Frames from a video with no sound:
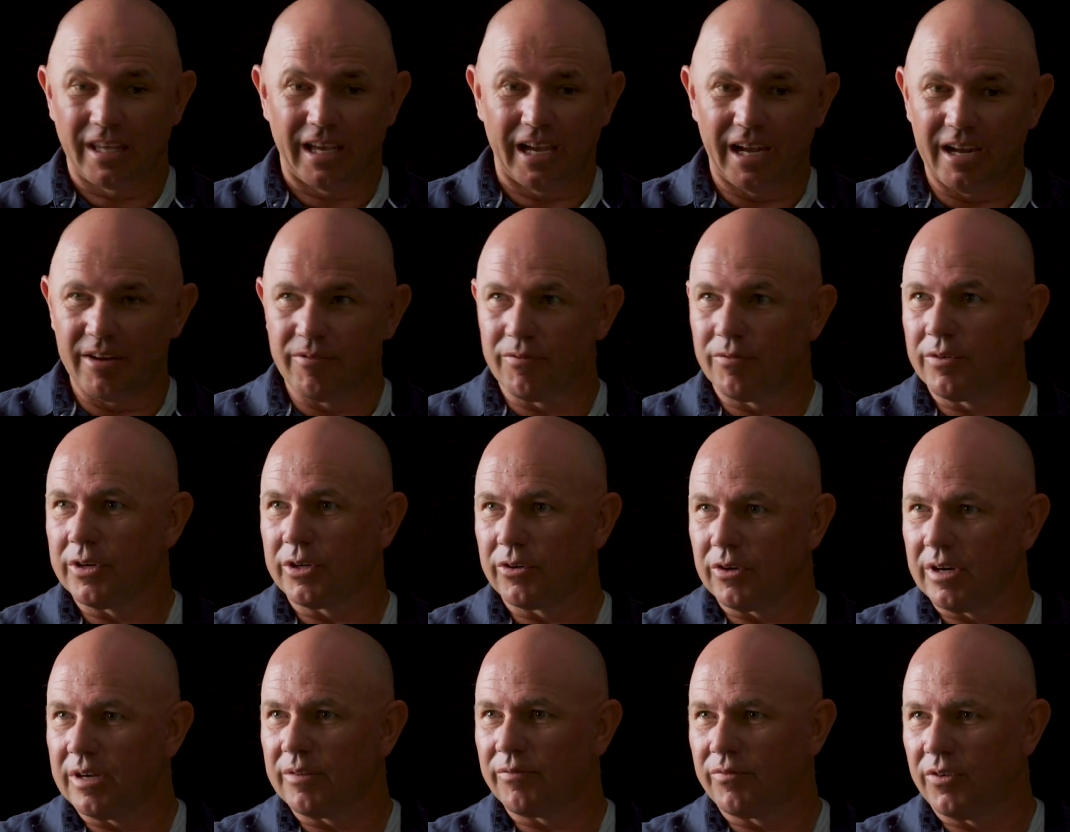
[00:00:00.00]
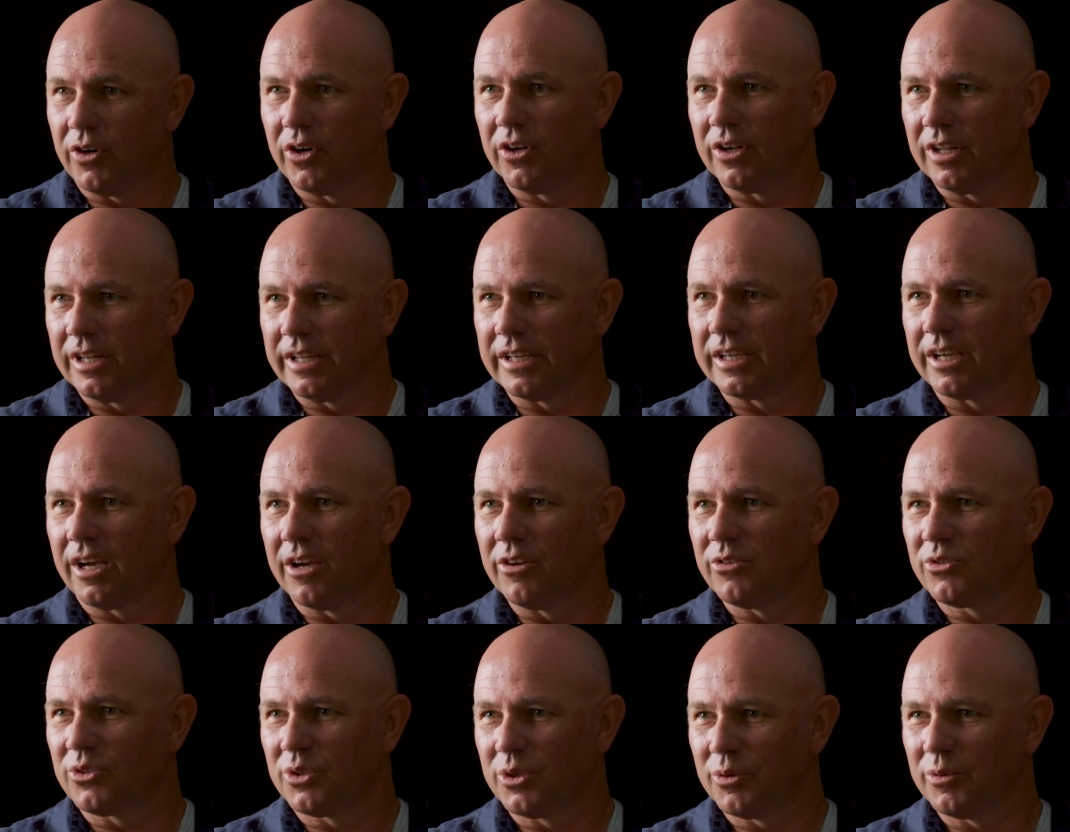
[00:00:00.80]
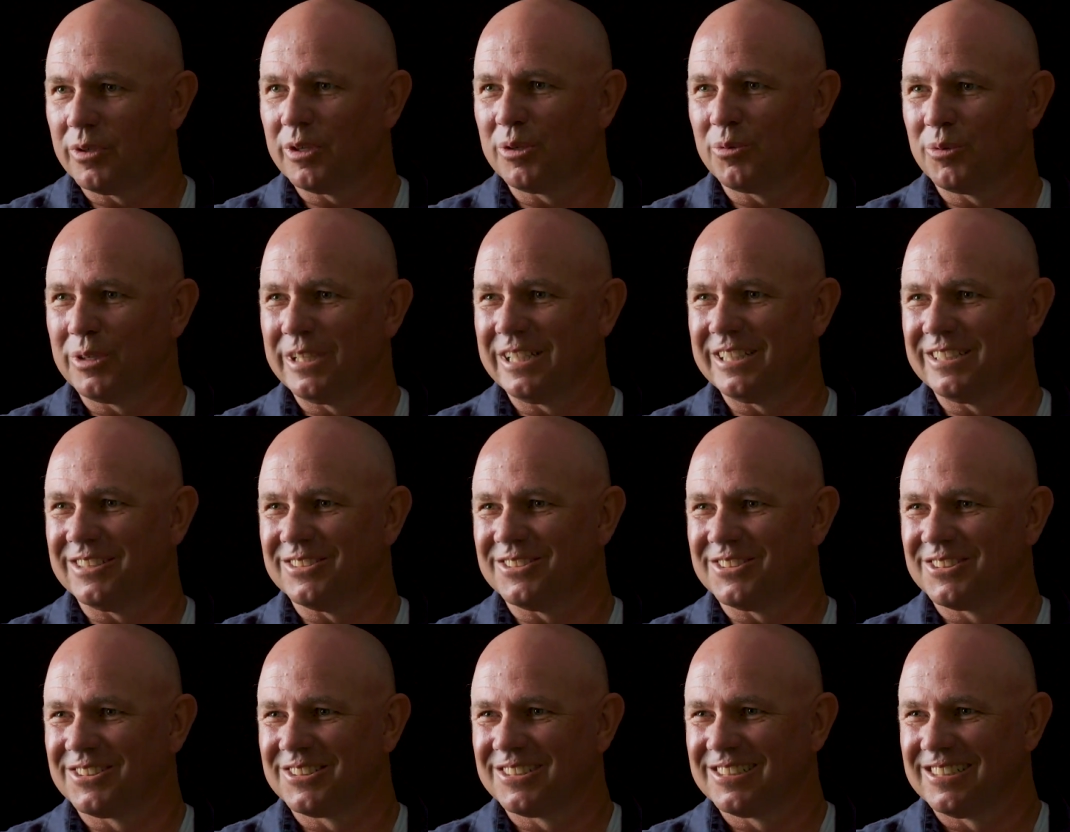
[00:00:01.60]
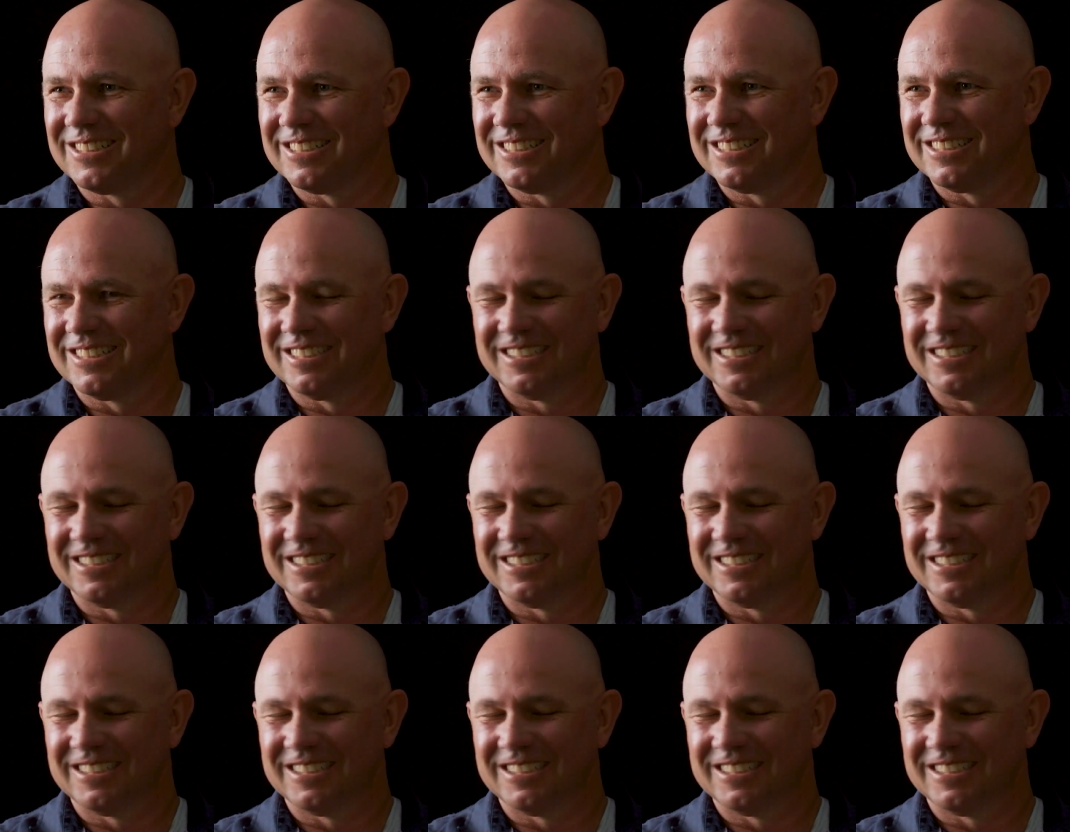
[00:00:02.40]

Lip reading: Every grand final he goes to, he wins.